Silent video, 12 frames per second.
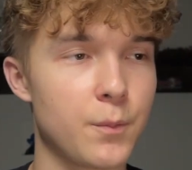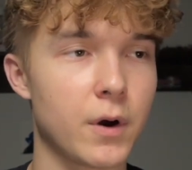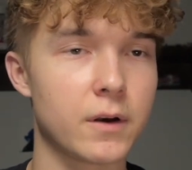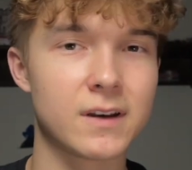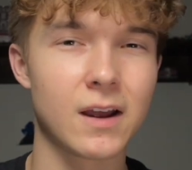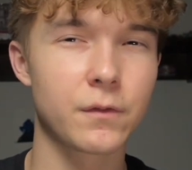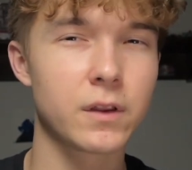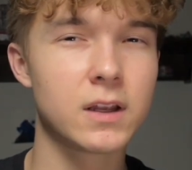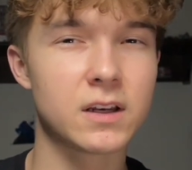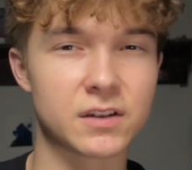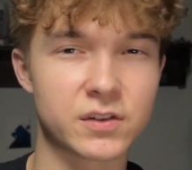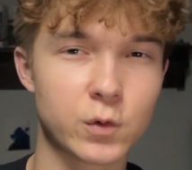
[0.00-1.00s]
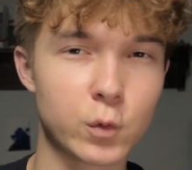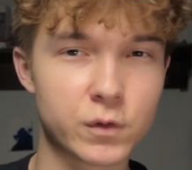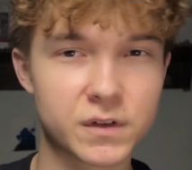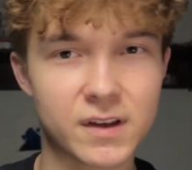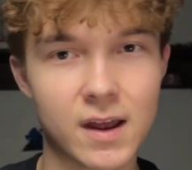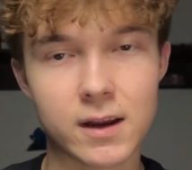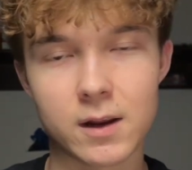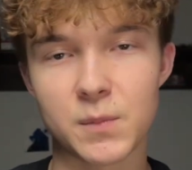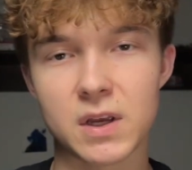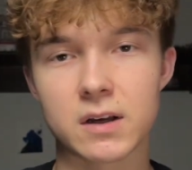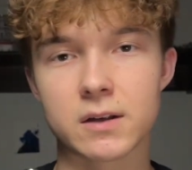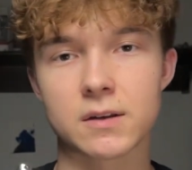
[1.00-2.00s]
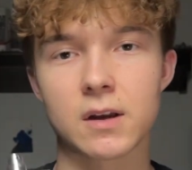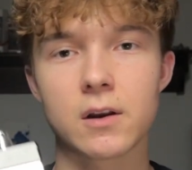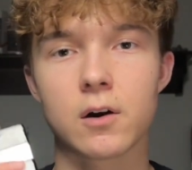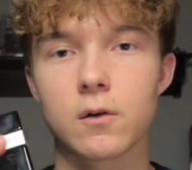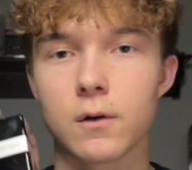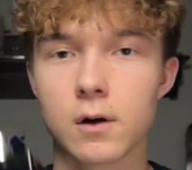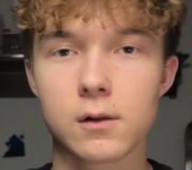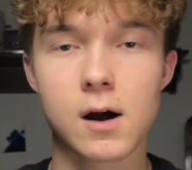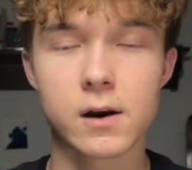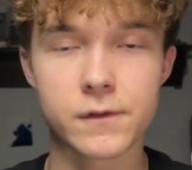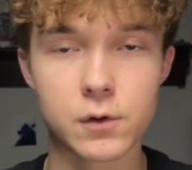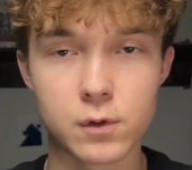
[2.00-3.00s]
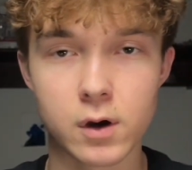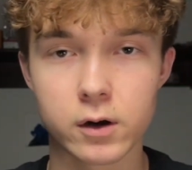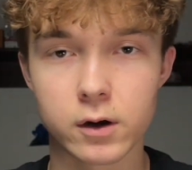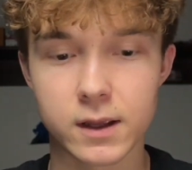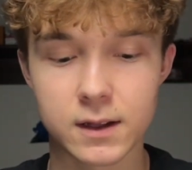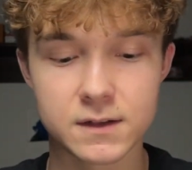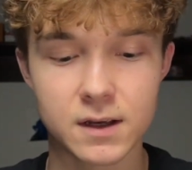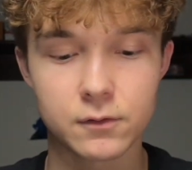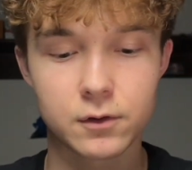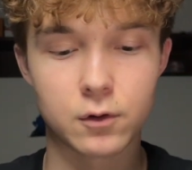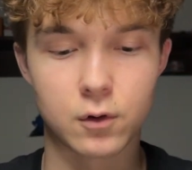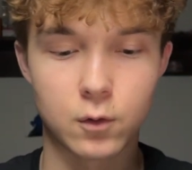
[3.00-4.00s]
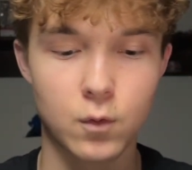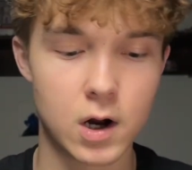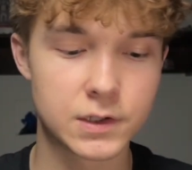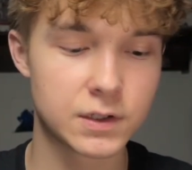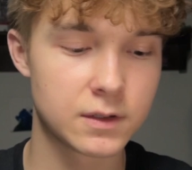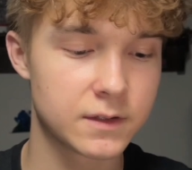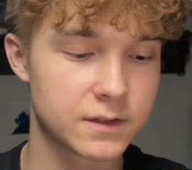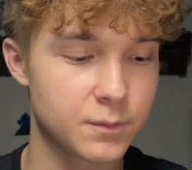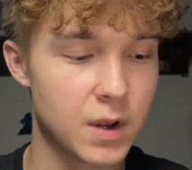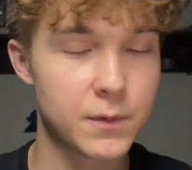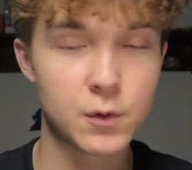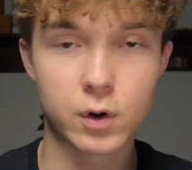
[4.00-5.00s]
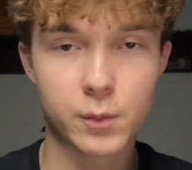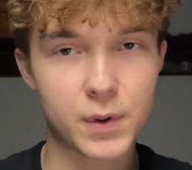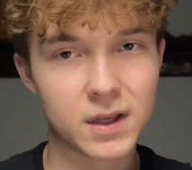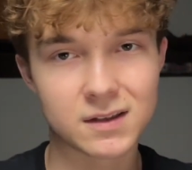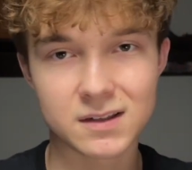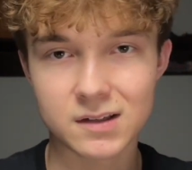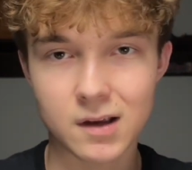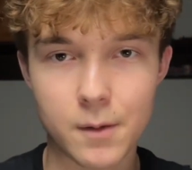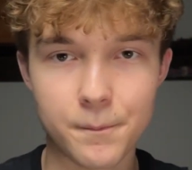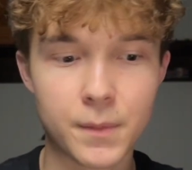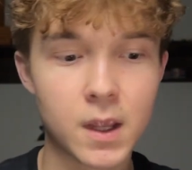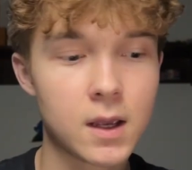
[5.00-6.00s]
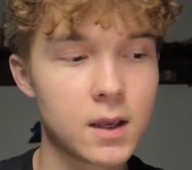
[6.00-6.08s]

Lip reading: But definitely in a school setting, because I know a lot of you younger kids out there who are watching this, maybe you want to pick this up.